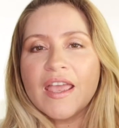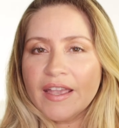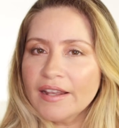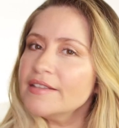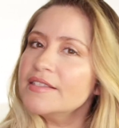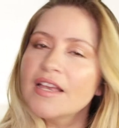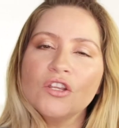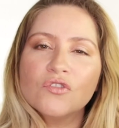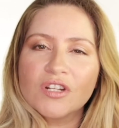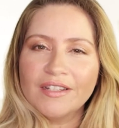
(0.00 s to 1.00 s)
Again, I said
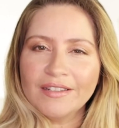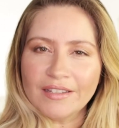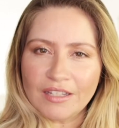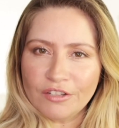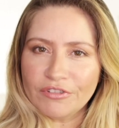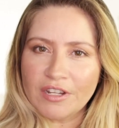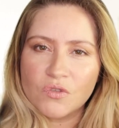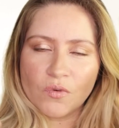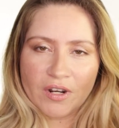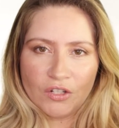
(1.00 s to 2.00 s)
usually in the
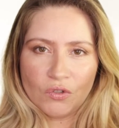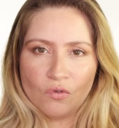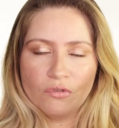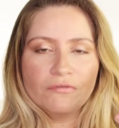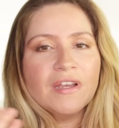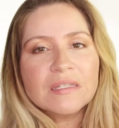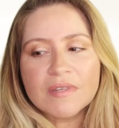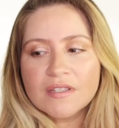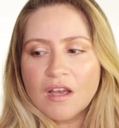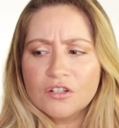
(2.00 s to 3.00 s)
evenings when I do face
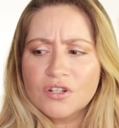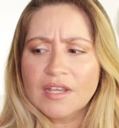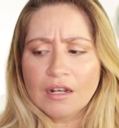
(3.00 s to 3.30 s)
massages,